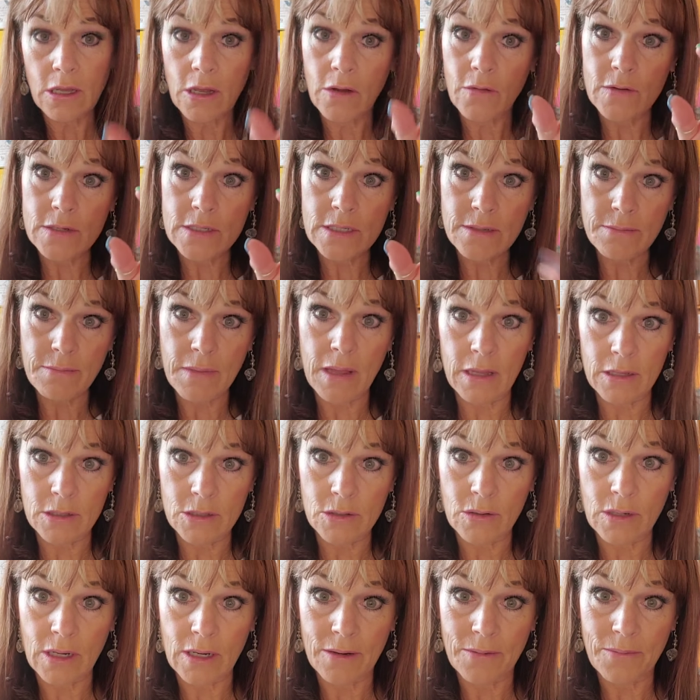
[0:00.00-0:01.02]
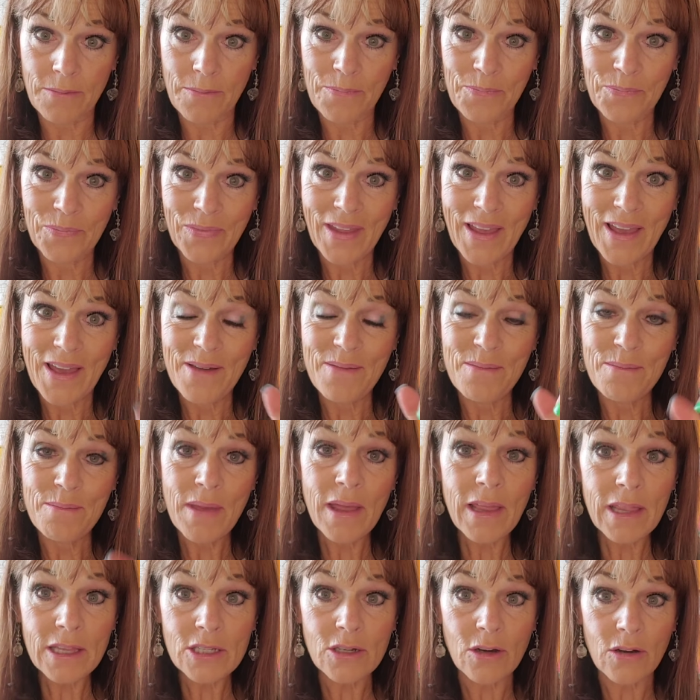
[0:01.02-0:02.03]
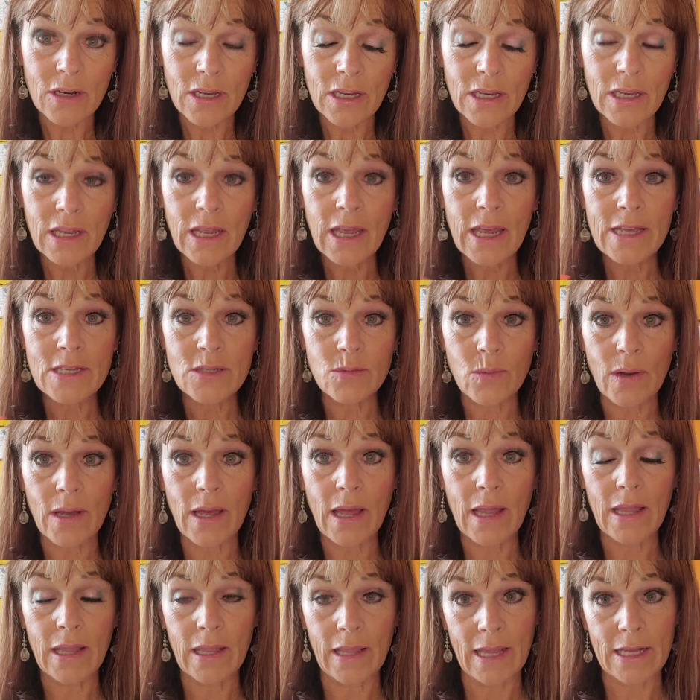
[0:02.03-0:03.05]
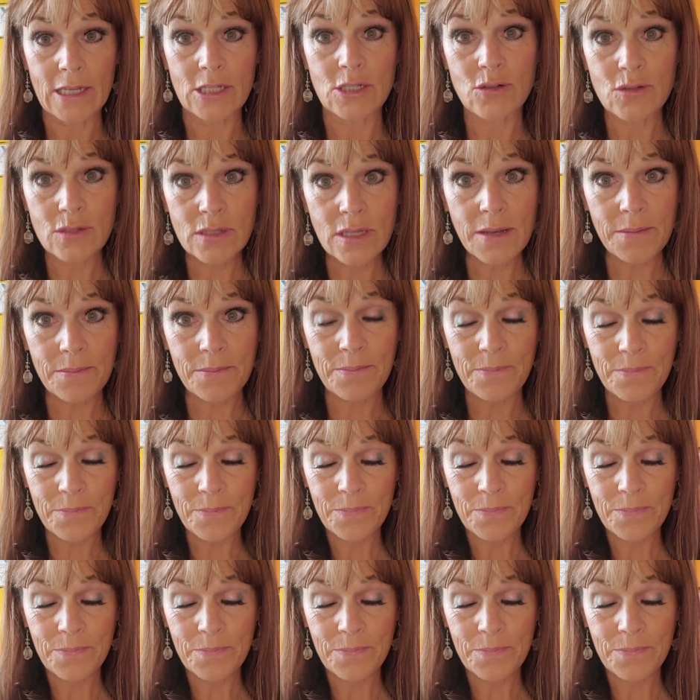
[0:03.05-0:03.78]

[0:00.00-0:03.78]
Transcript: converts to melatonin. Melatonin is what lets you sleep.